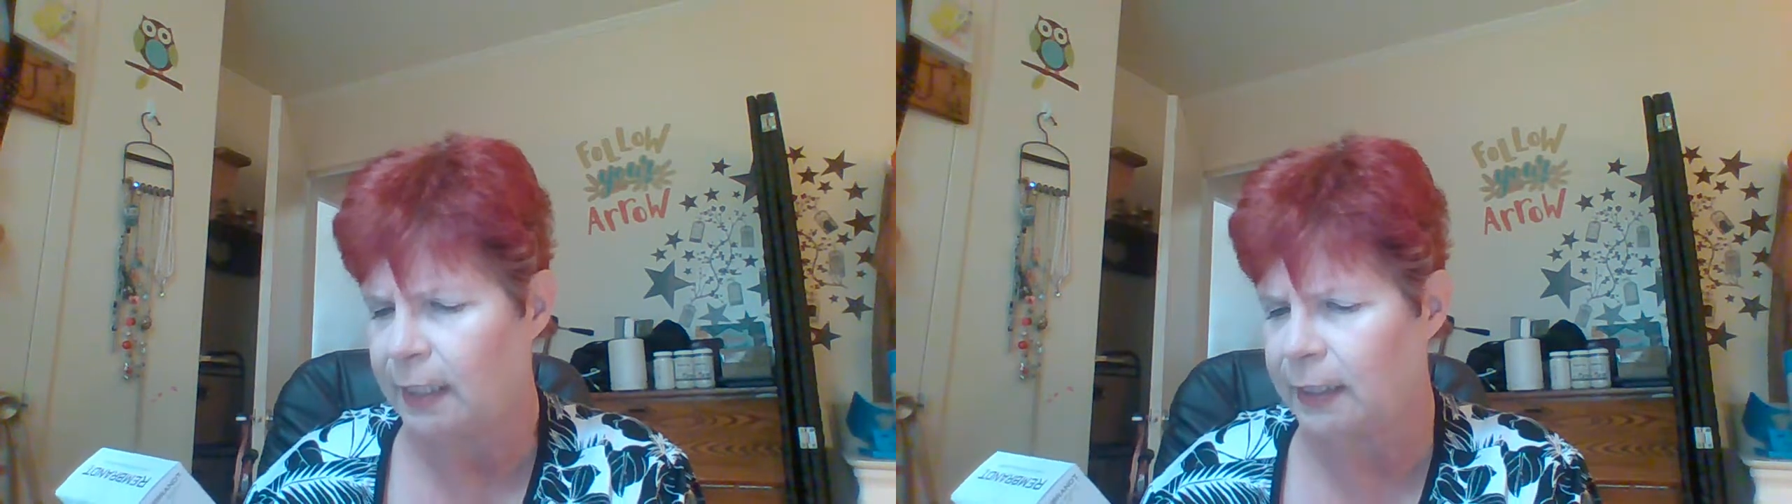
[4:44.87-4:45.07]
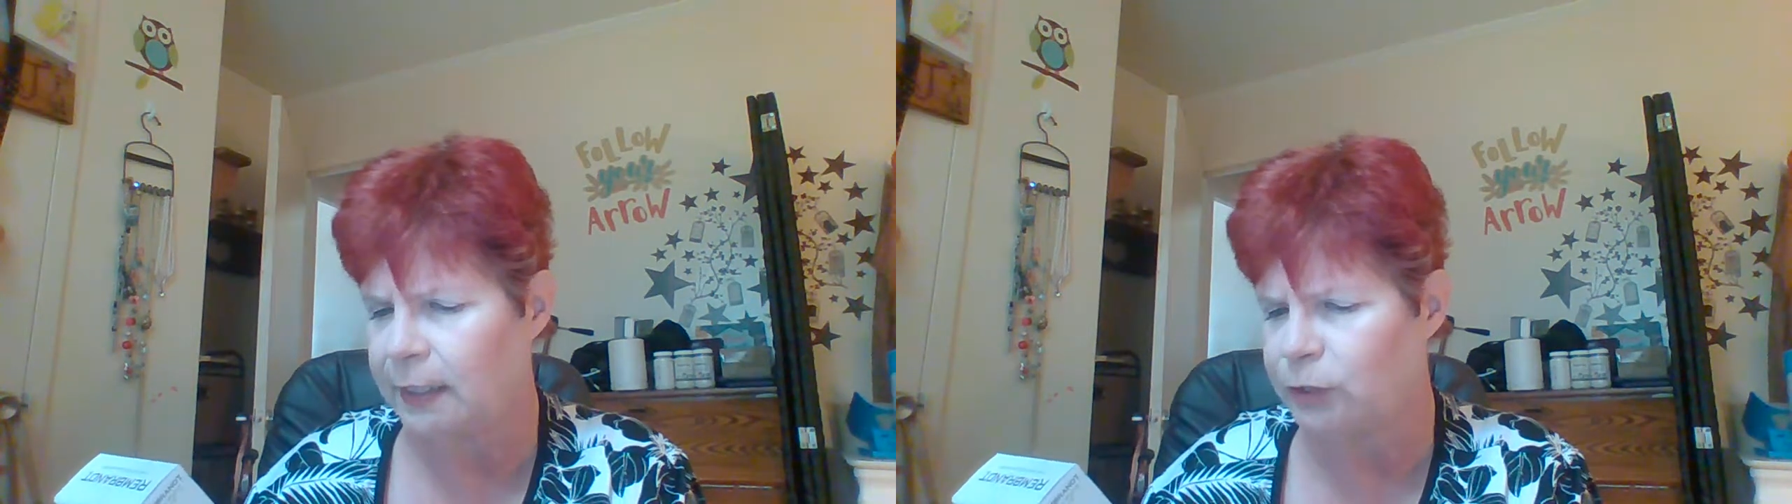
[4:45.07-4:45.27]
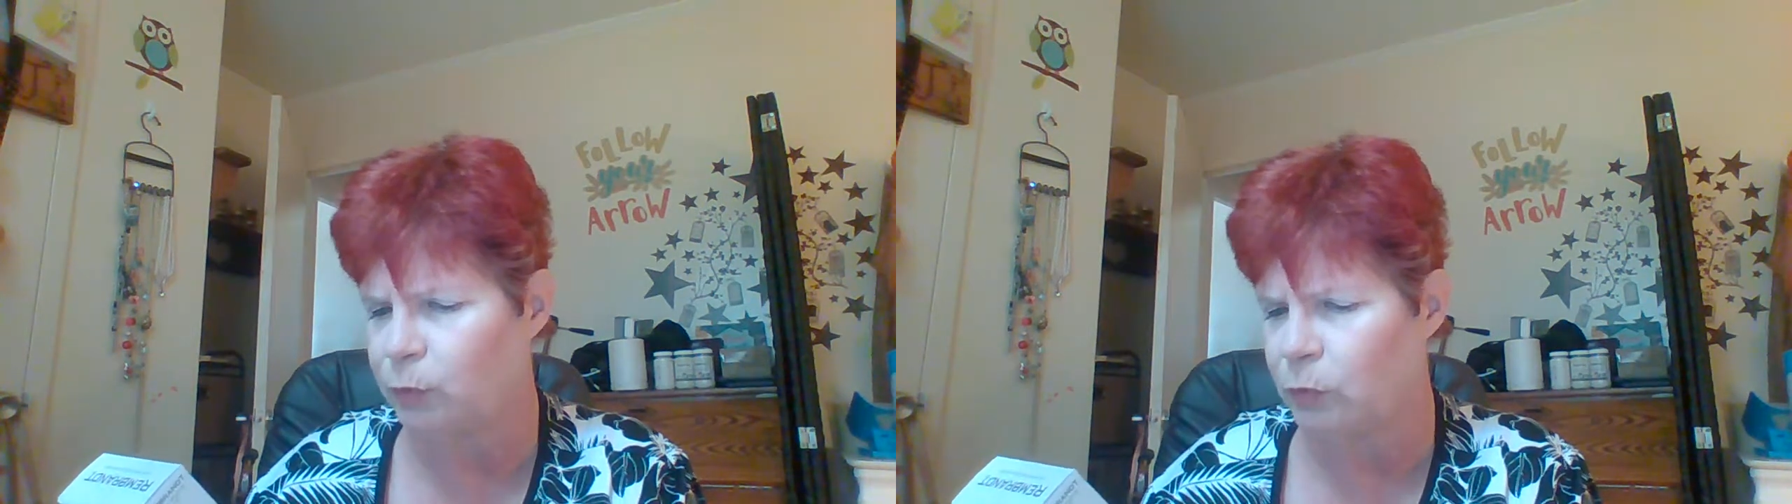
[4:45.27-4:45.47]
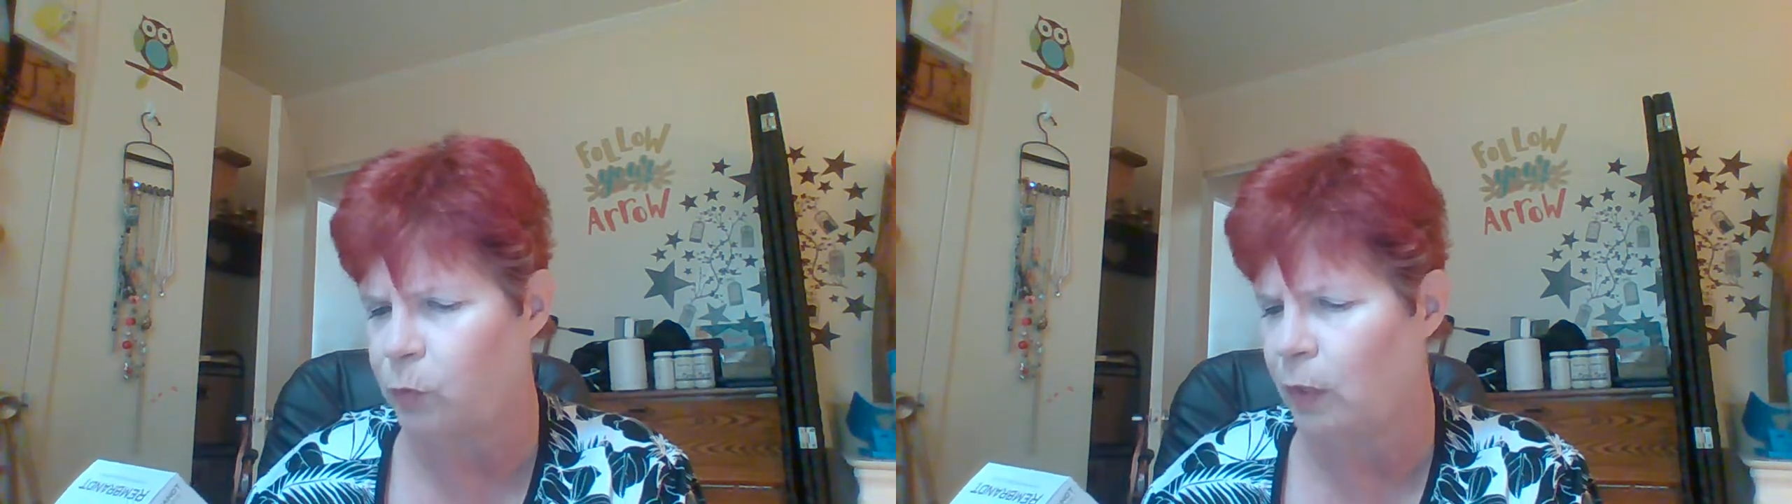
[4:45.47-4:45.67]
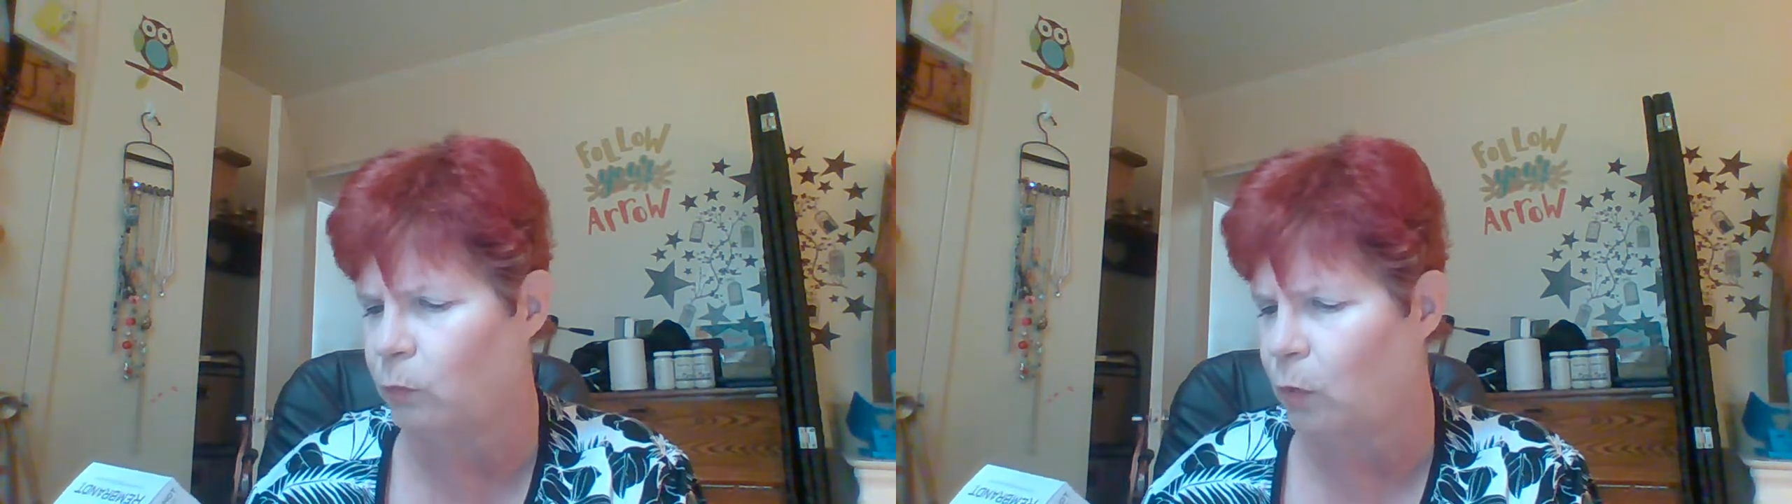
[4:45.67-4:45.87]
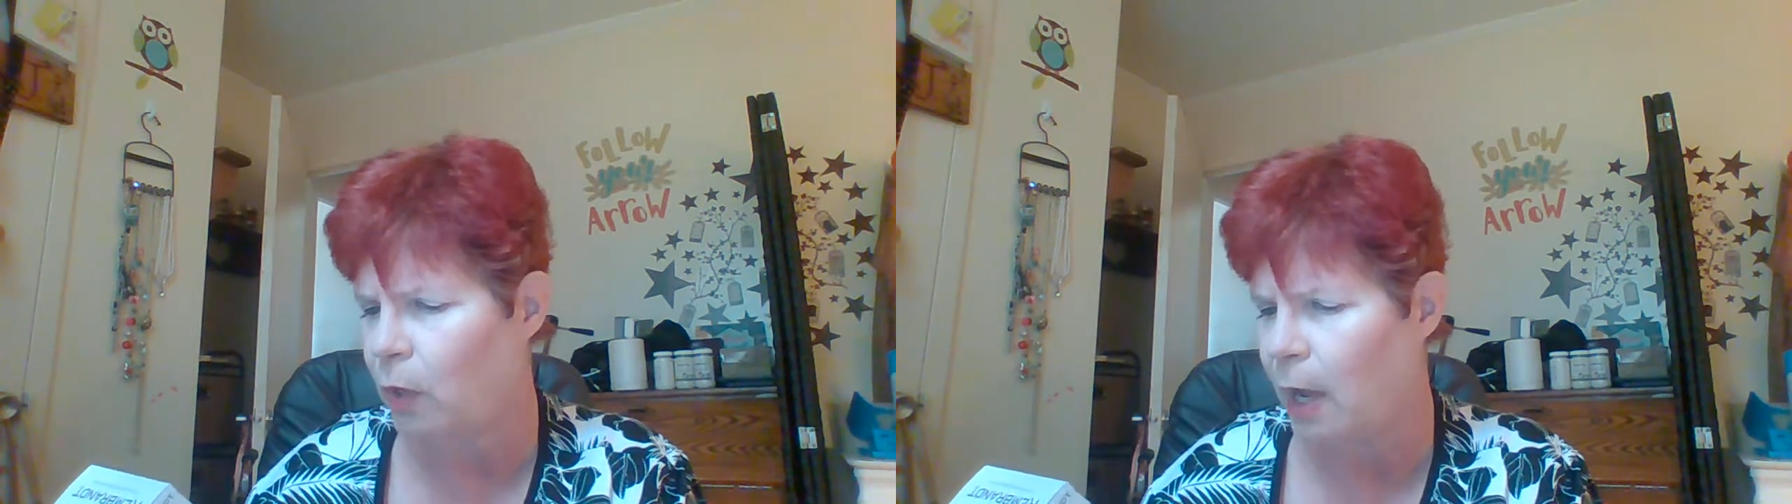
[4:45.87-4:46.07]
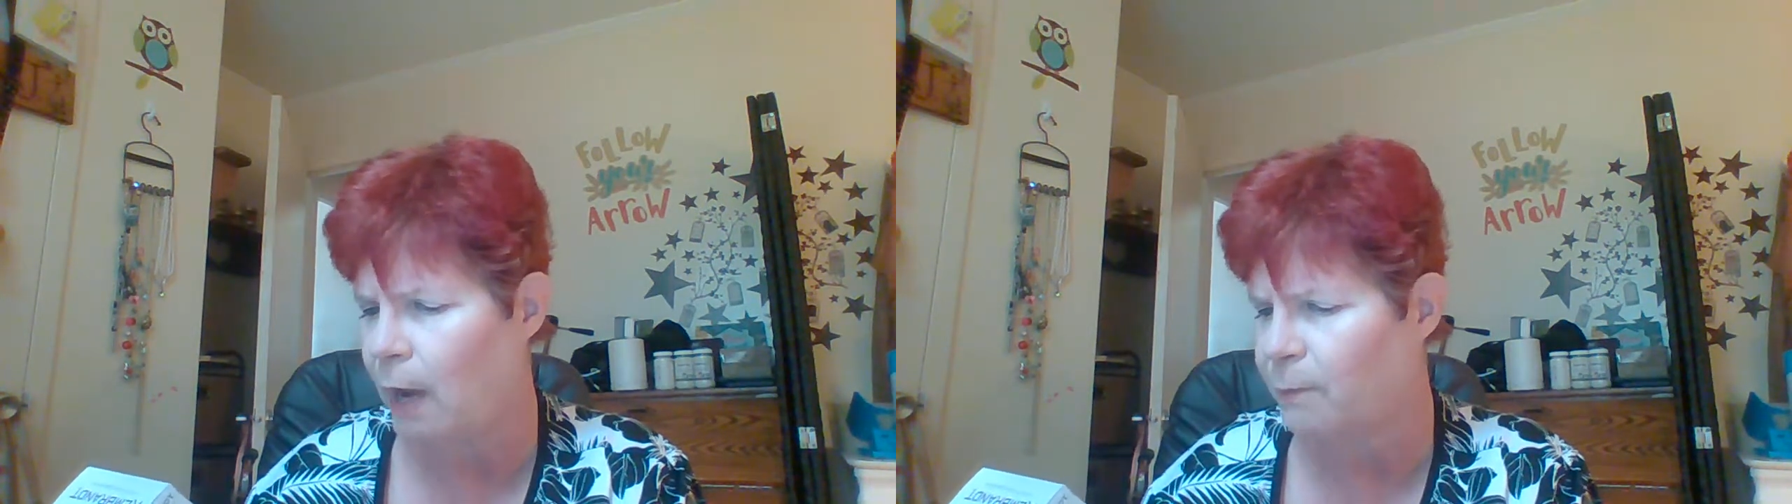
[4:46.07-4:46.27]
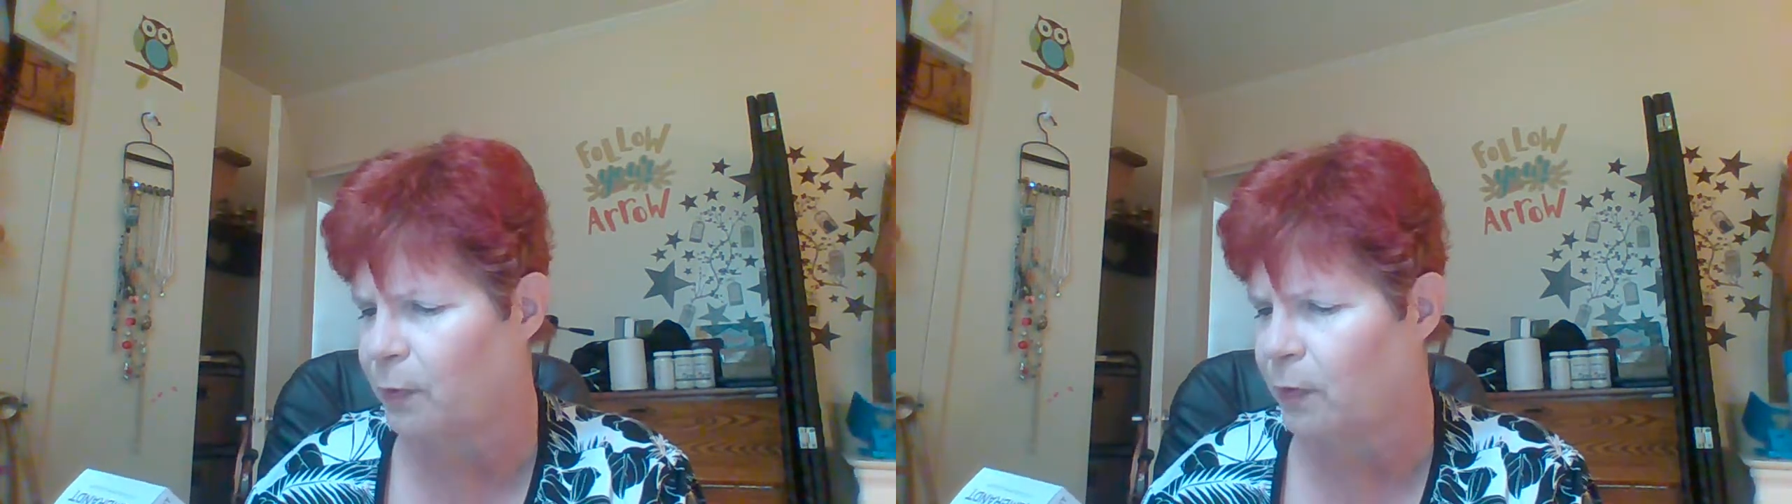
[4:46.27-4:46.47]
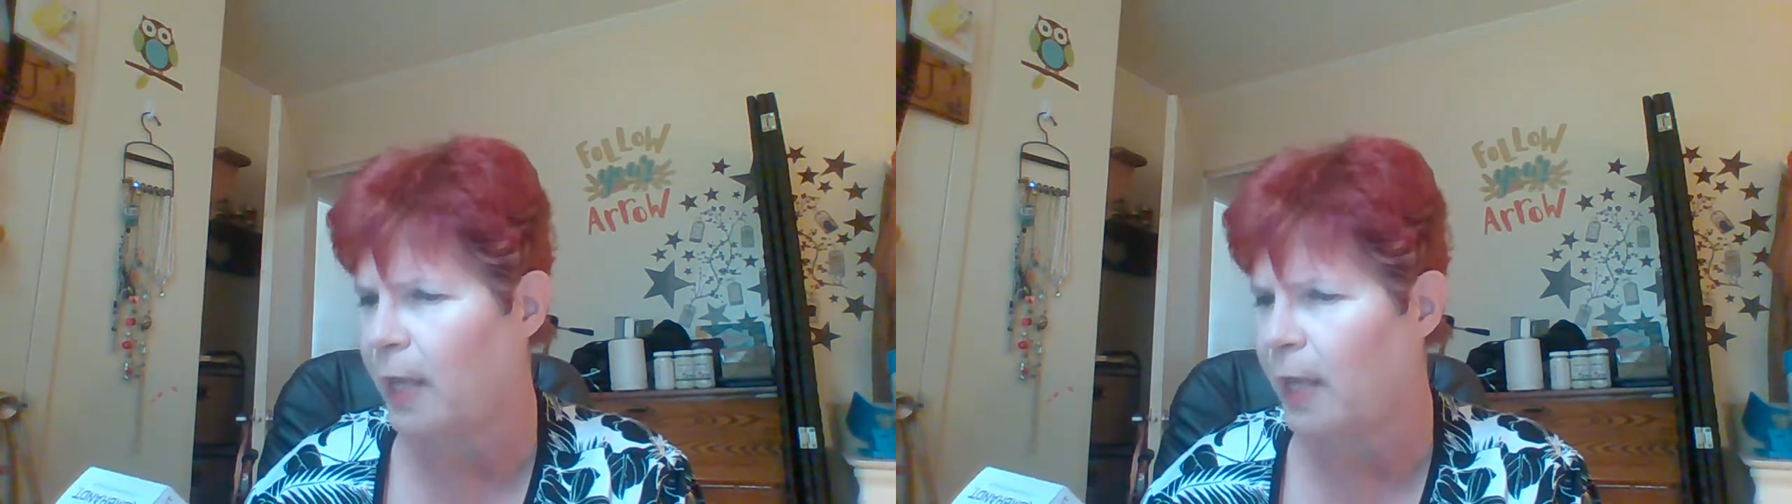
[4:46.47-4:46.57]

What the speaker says: each with one upper